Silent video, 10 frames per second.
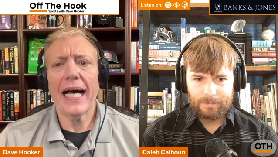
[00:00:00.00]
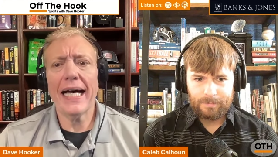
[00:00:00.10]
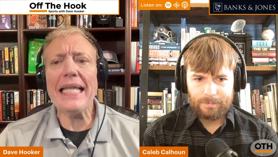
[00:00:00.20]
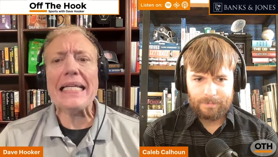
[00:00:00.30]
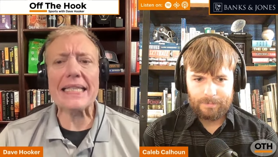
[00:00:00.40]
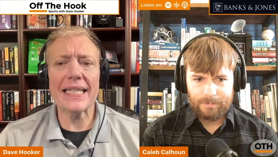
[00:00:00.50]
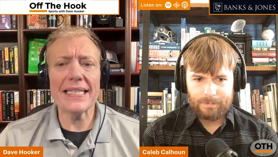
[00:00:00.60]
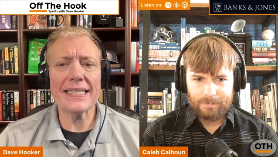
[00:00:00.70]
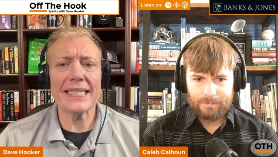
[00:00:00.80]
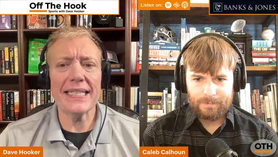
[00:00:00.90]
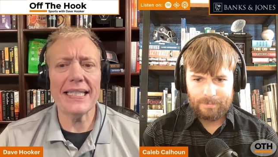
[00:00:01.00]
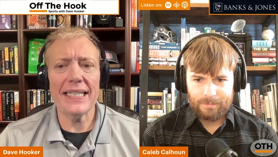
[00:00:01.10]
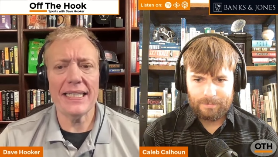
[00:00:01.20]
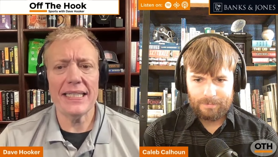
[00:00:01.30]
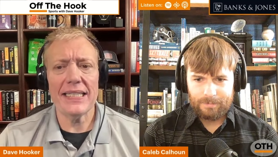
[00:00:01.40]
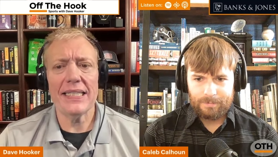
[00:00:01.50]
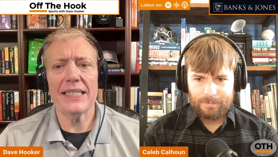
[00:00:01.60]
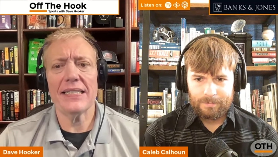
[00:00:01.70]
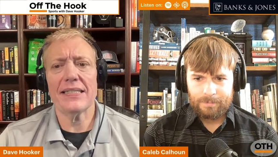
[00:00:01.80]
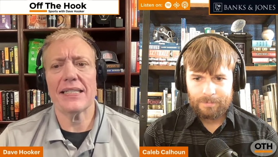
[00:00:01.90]
Speaker 1: I think this
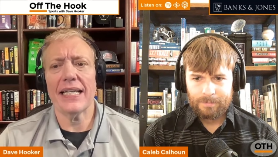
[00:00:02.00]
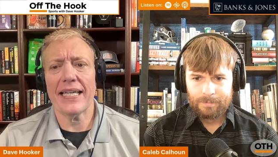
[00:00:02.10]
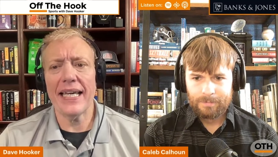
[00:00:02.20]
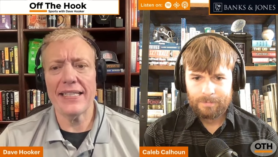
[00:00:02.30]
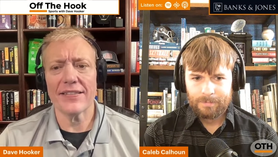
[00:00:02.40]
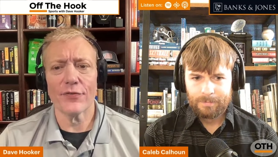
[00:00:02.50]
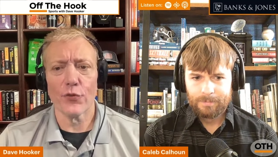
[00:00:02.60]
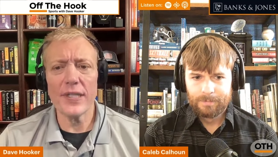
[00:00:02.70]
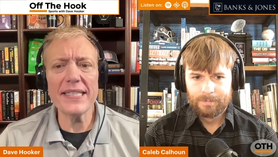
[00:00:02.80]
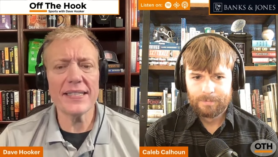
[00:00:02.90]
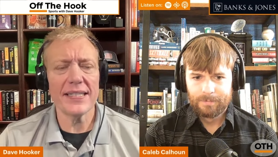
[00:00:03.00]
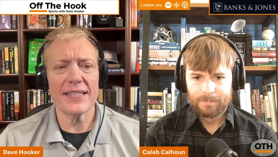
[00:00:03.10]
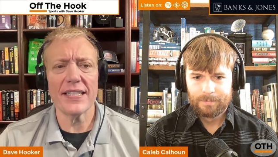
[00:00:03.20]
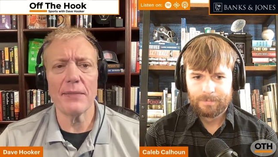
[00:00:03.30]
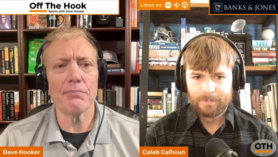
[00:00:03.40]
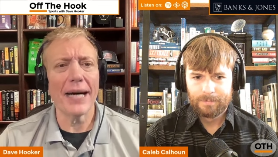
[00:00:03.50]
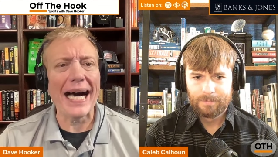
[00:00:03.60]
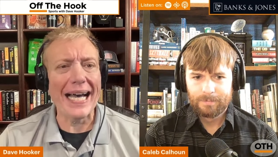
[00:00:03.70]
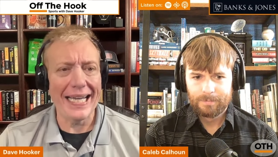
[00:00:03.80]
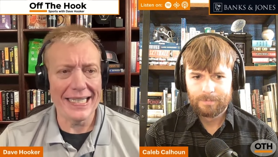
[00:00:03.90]
is a case of recency
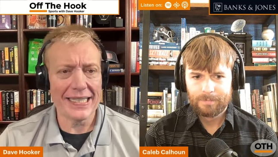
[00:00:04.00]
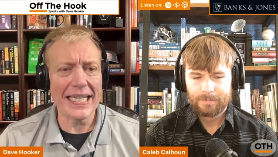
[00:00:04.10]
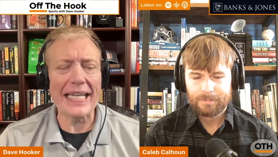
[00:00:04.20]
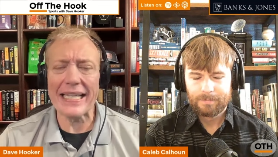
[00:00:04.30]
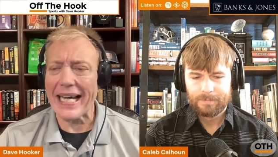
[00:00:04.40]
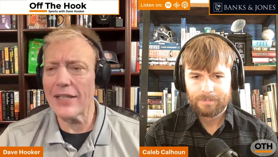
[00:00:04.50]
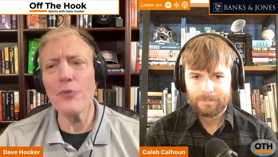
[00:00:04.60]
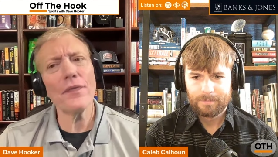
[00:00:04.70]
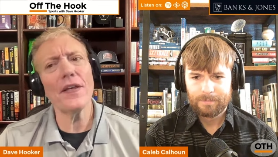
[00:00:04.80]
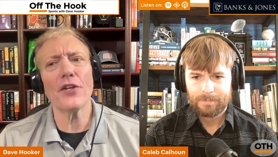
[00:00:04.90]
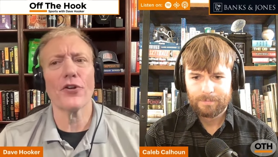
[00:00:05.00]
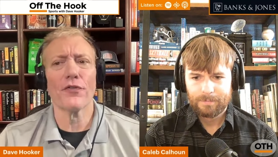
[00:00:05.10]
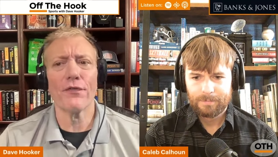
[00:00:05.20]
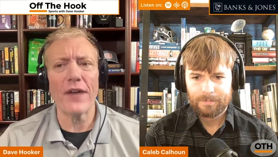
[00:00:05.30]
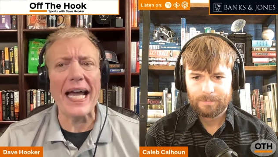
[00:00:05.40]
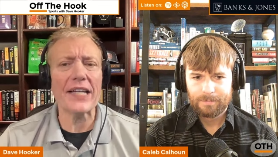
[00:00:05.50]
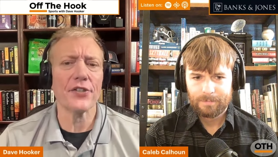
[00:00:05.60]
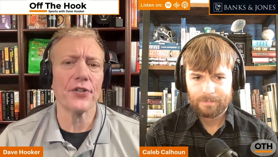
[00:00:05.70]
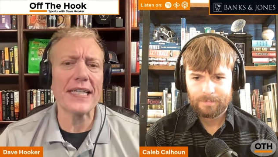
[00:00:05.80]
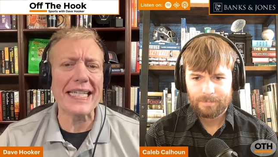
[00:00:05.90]
bias, and I don't think you're
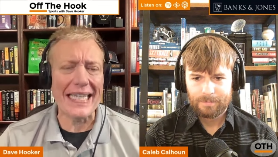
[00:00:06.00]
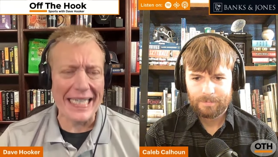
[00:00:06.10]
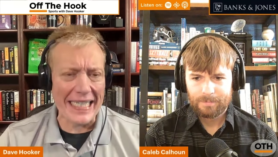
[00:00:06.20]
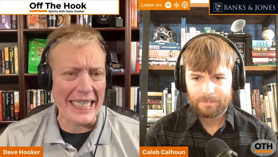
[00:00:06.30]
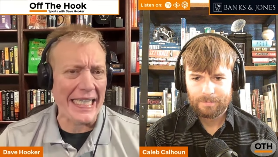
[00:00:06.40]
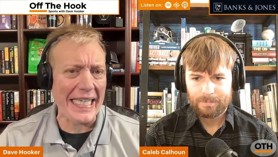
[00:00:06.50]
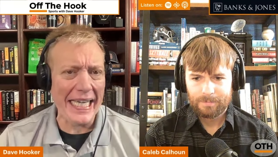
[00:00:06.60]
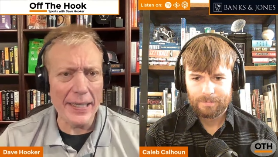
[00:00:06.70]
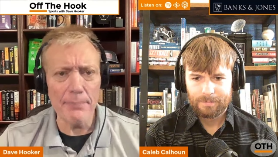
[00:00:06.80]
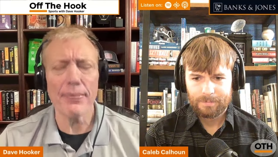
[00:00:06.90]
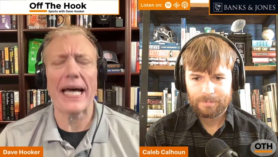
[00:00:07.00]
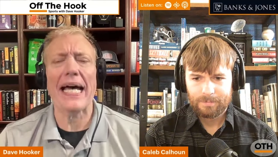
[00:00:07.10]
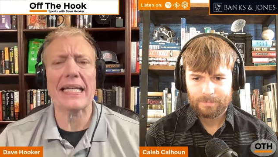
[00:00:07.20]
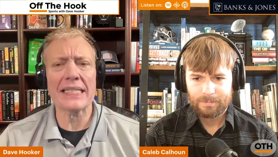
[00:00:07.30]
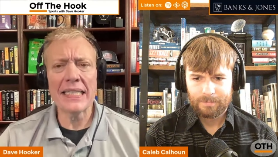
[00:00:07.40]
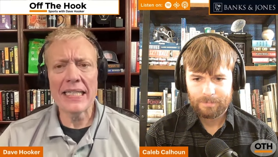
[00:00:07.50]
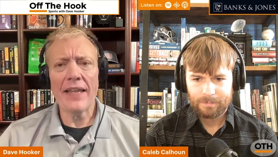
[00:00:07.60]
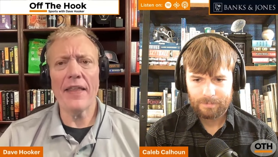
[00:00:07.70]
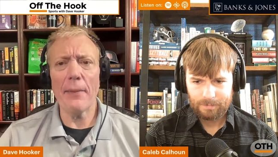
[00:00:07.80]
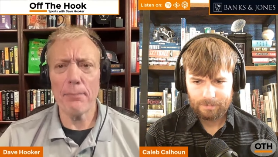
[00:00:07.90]
factoring in the impact
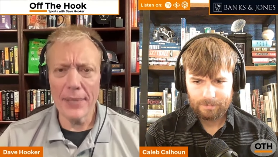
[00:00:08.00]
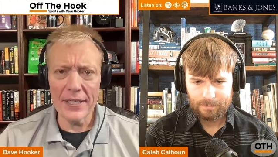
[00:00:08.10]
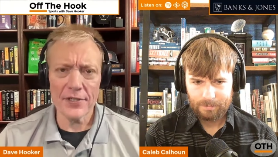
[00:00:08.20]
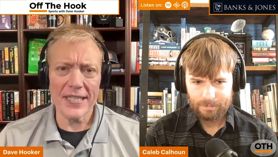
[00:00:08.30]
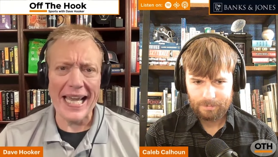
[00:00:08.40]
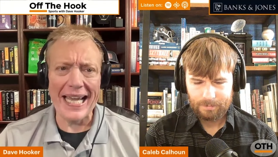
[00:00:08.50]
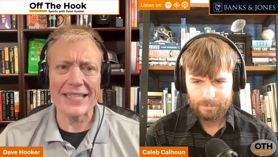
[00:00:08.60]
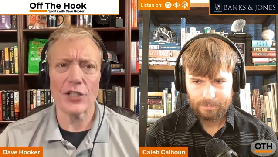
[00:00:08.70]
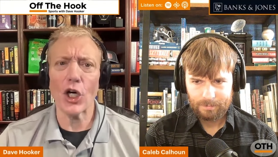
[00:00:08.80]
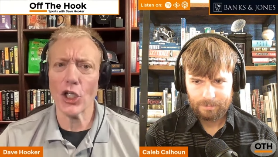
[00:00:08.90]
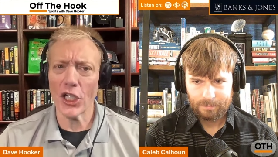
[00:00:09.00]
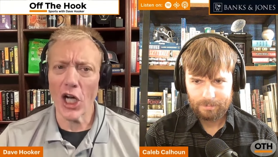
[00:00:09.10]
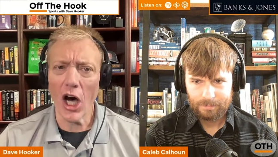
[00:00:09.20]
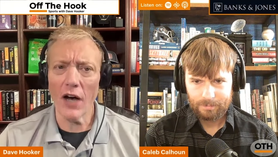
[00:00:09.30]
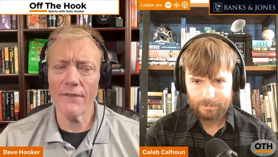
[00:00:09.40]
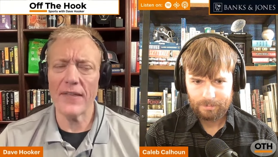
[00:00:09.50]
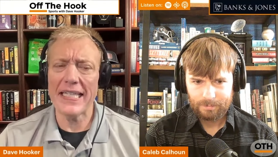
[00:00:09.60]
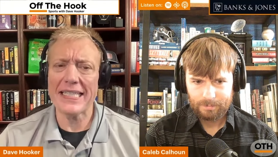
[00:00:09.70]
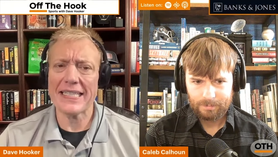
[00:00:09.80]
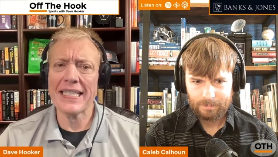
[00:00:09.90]
that Pearce has on an
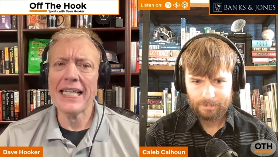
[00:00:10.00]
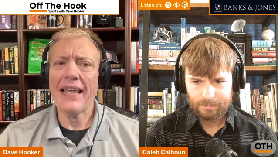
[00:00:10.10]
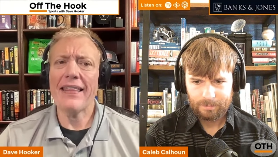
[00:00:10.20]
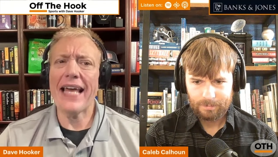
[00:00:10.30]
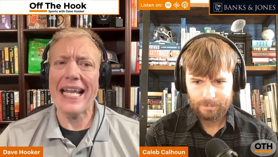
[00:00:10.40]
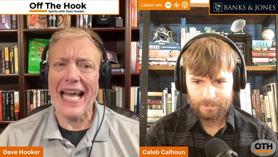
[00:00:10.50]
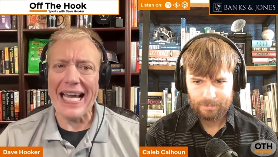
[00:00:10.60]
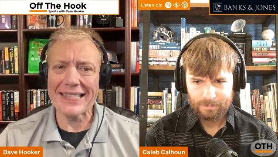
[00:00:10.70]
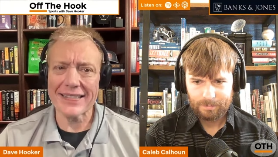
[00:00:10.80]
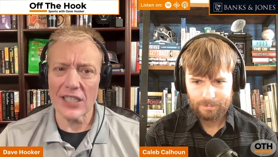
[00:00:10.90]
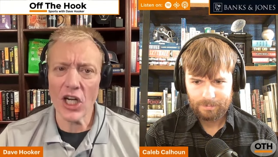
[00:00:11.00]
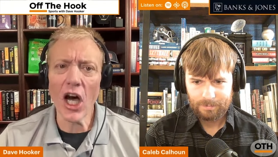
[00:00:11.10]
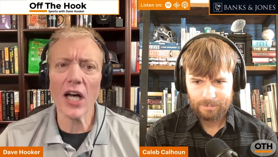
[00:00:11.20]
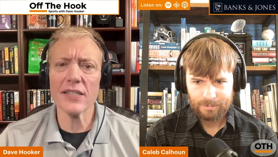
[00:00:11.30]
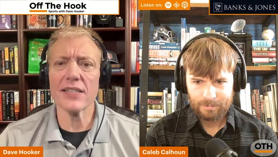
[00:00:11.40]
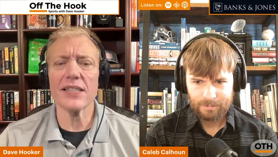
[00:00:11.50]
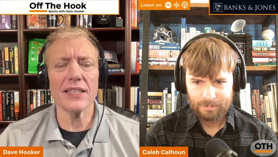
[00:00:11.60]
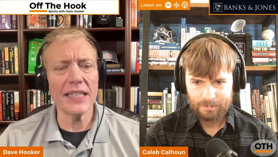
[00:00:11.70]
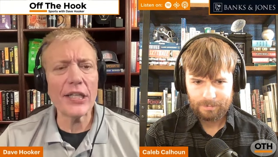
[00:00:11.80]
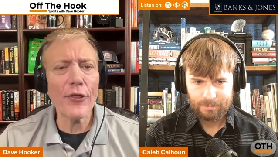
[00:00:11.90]
offense that has to
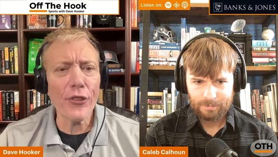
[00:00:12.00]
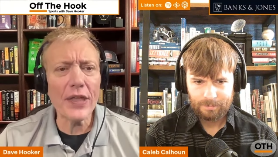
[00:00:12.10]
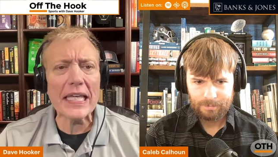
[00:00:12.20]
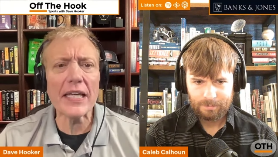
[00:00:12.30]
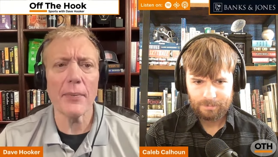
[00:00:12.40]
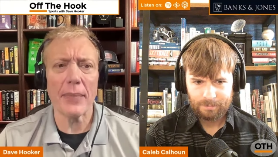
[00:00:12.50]
constantly think